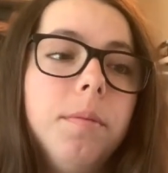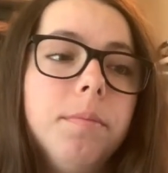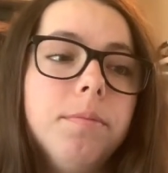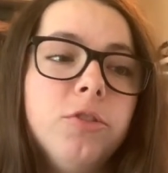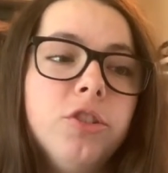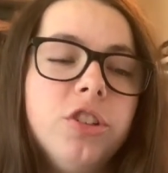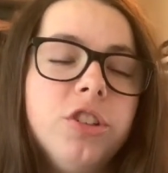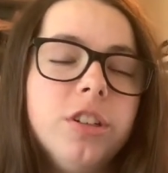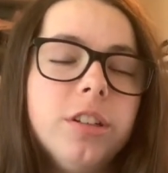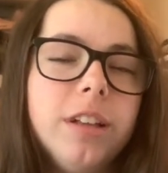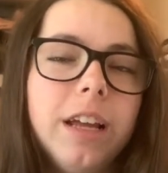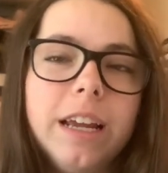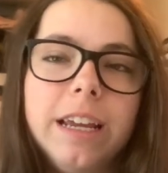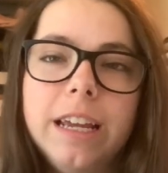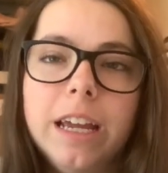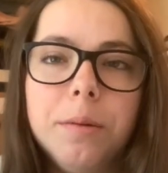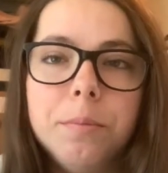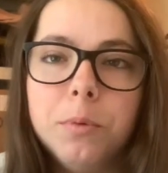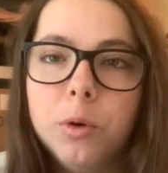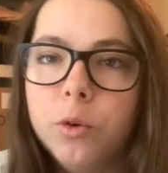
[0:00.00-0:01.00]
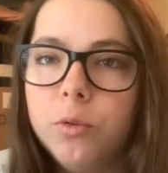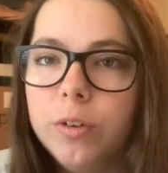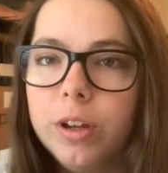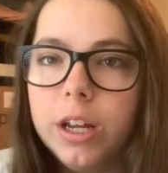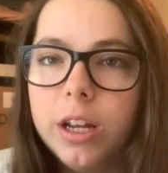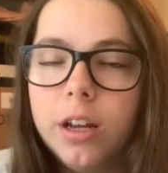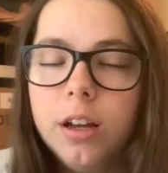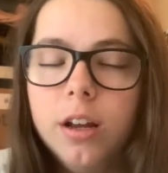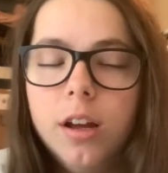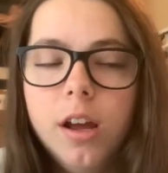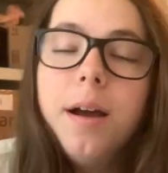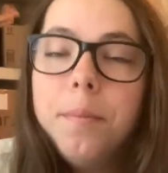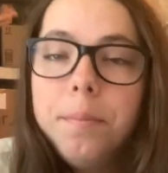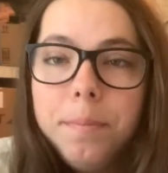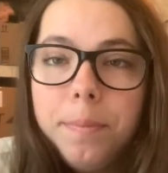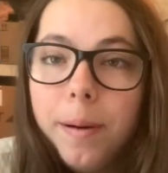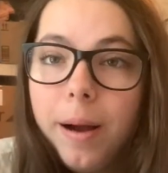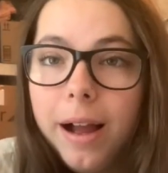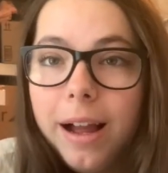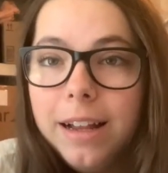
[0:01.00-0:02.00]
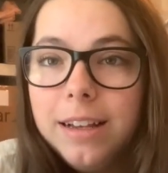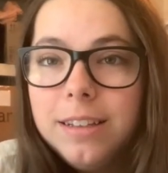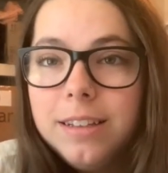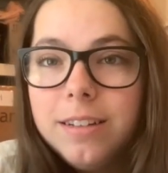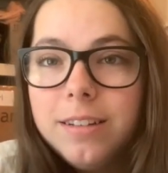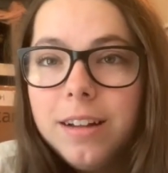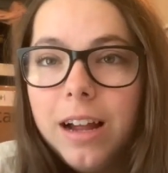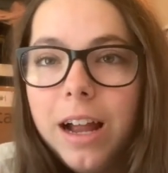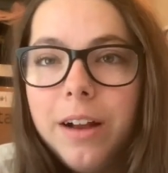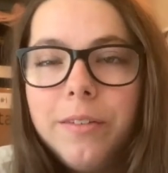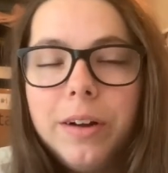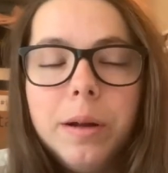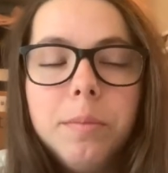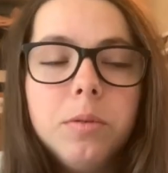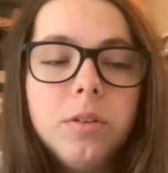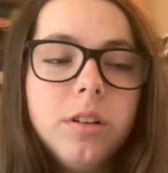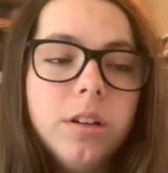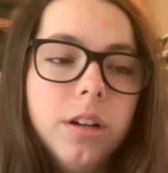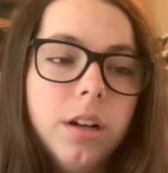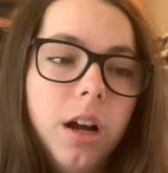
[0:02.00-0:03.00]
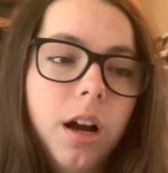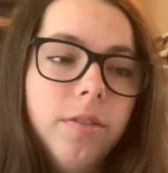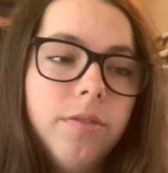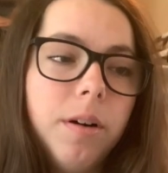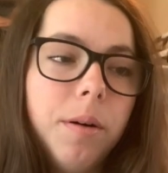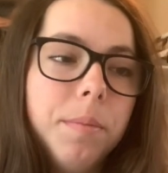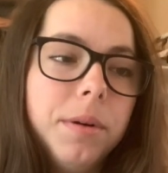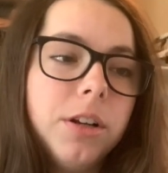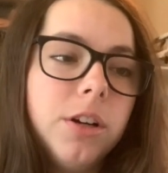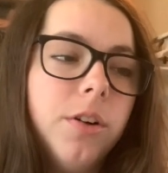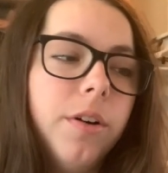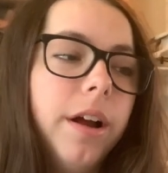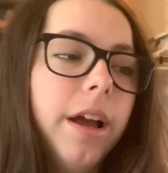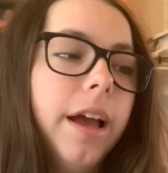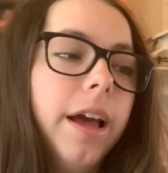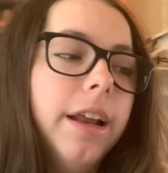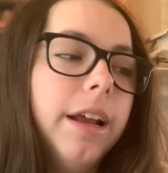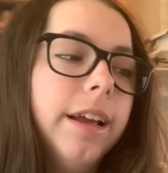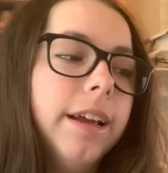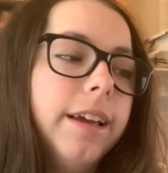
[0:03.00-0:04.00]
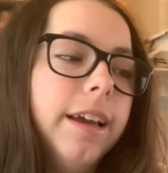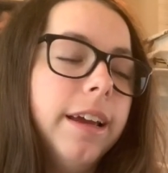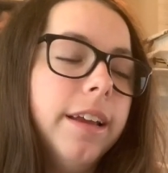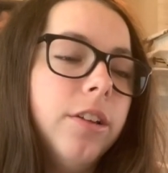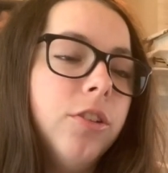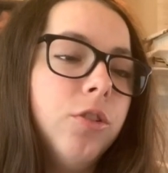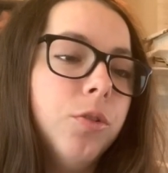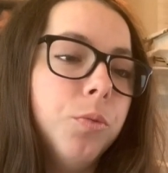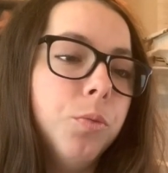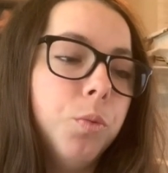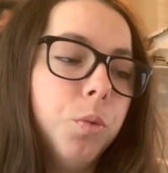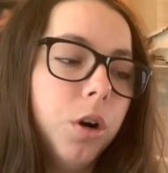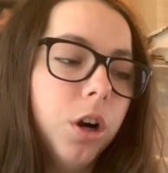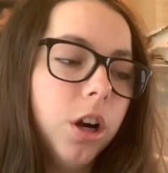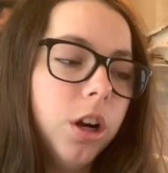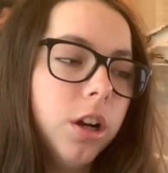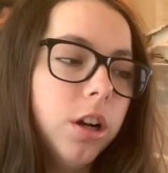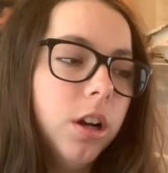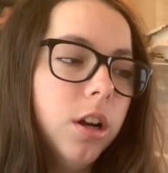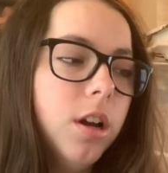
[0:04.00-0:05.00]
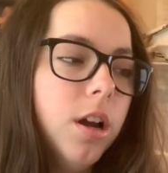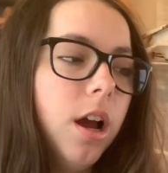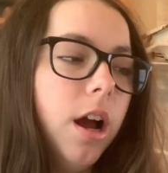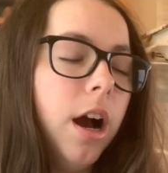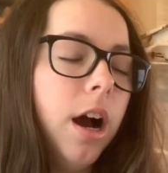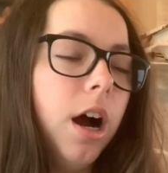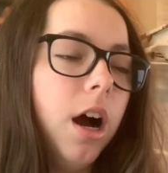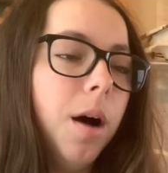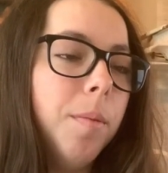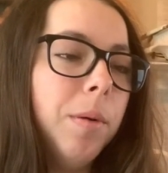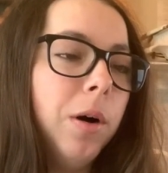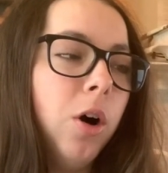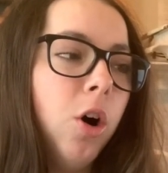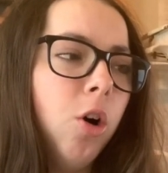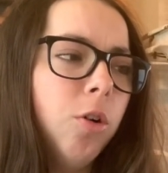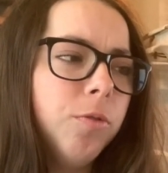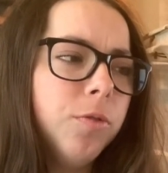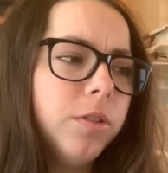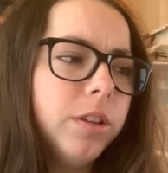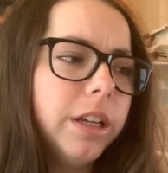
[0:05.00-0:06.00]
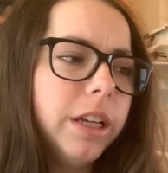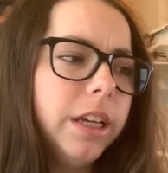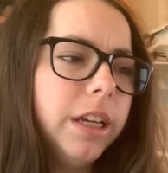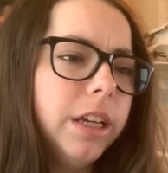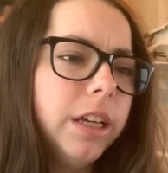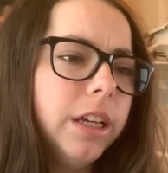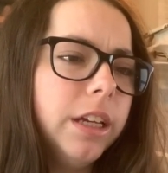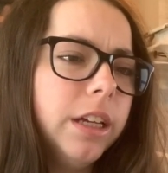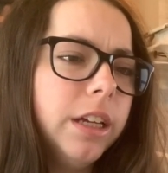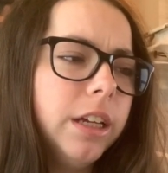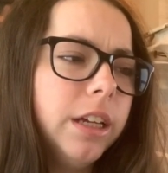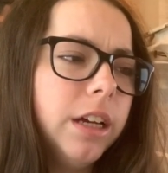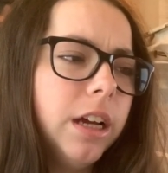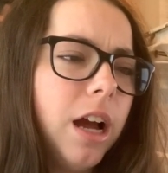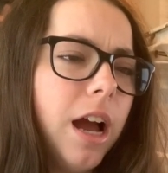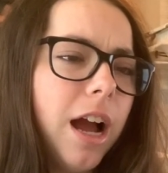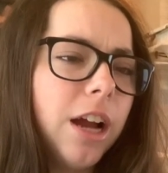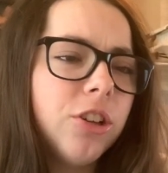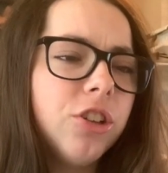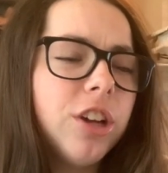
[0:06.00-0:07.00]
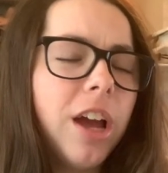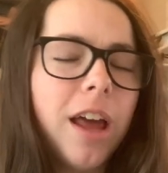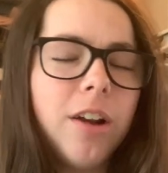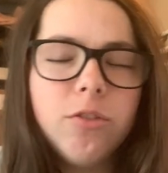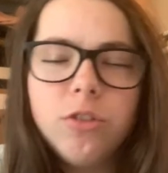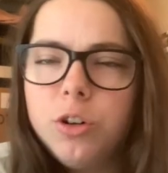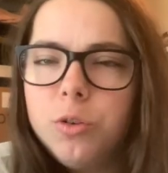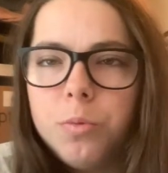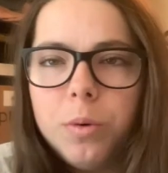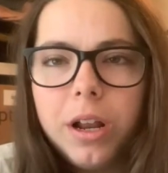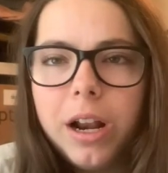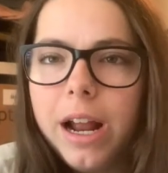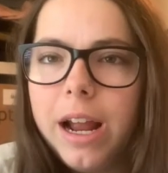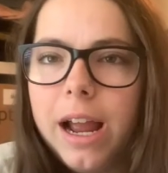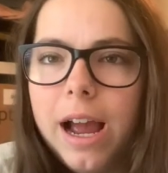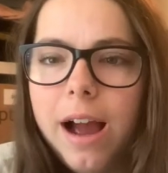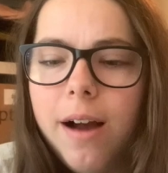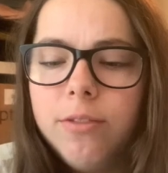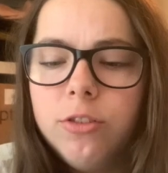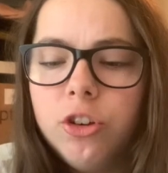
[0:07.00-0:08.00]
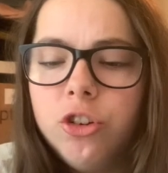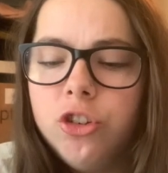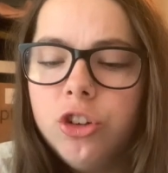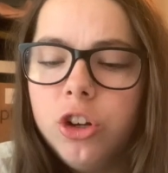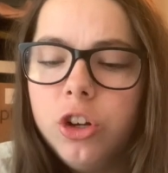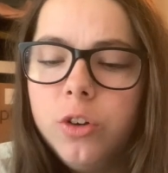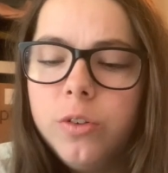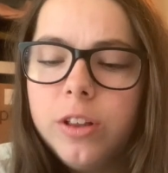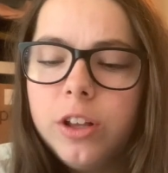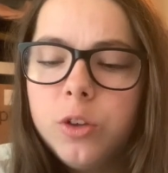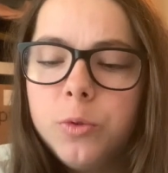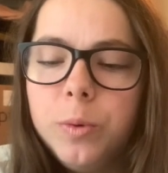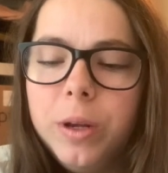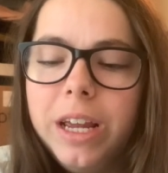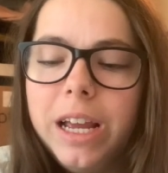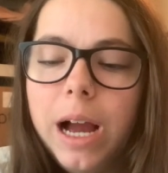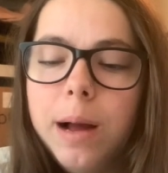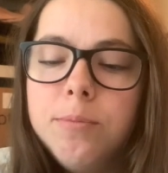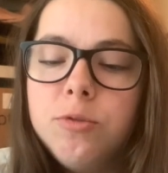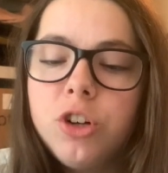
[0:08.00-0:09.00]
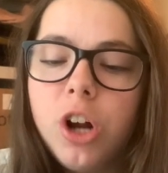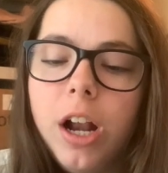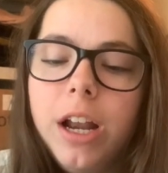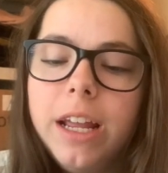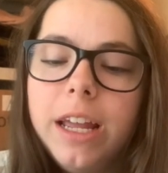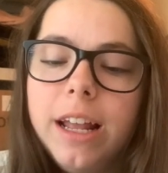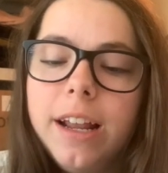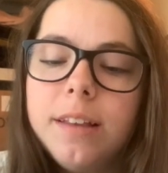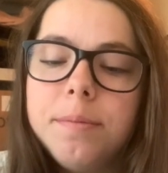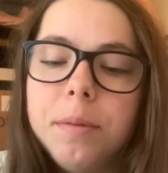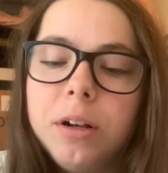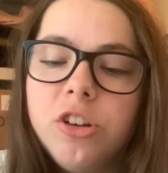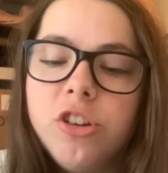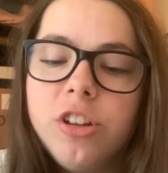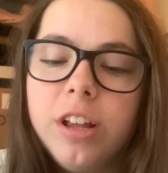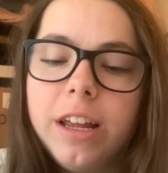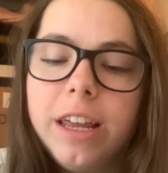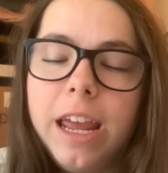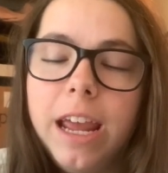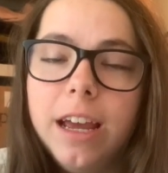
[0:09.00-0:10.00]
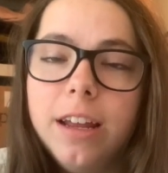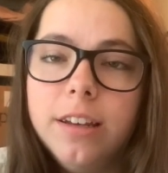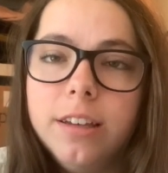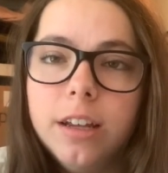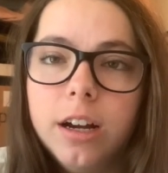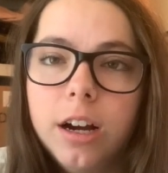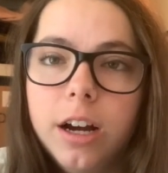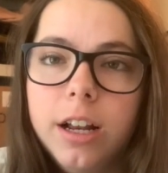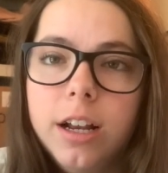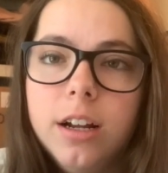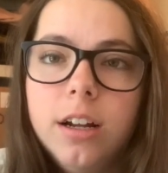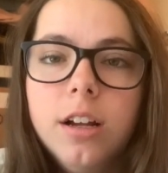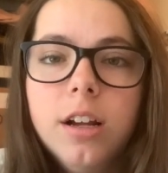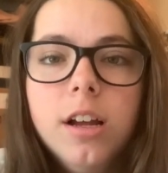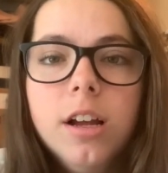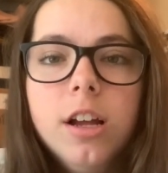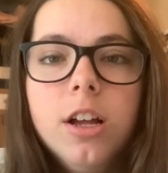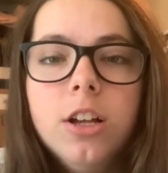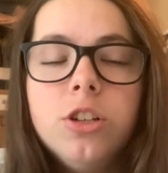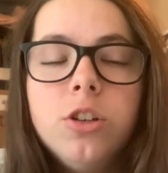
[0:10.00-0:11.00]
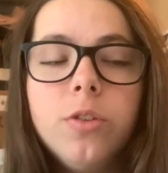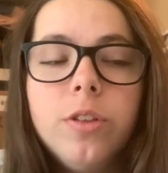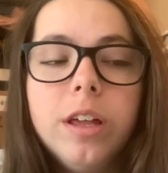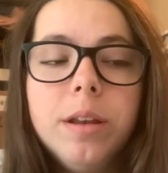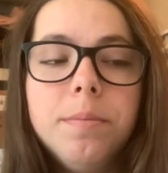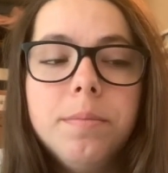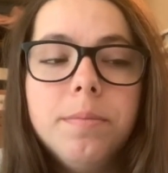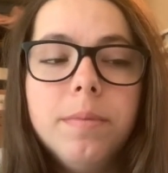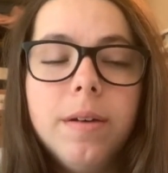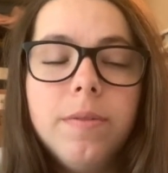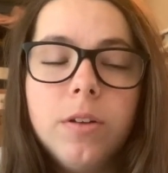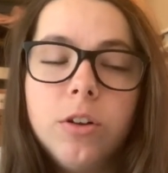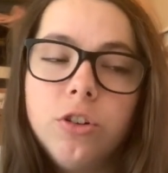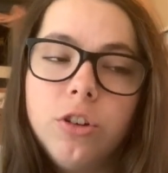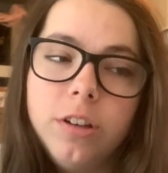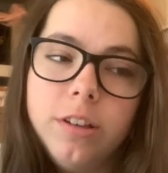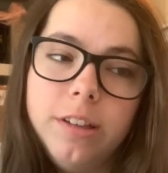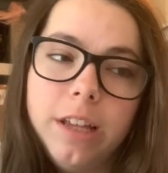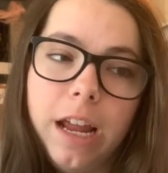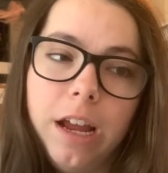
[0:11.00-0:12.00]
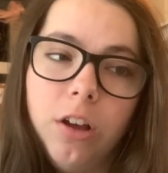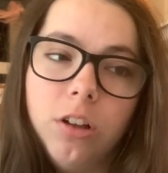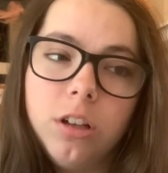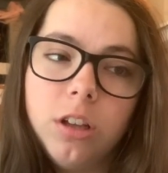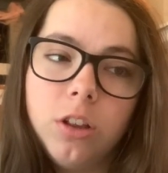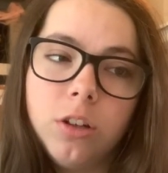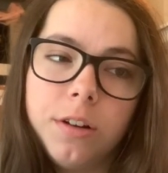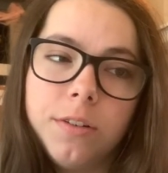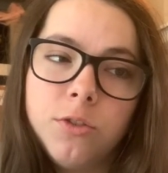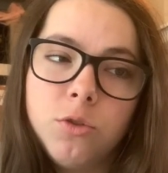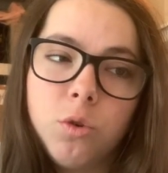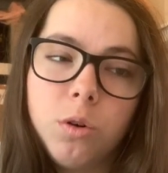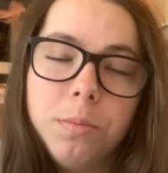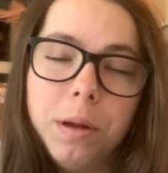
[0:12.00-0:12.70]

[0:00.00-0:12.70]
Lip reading: just to like get moving. But I rambled enough. I'm gonna go ahead and get to work. Hopefully, actually, I don't know what I have to show you this week. I'm trying to get as much as I can done. So then if there's a sale at the thrift store,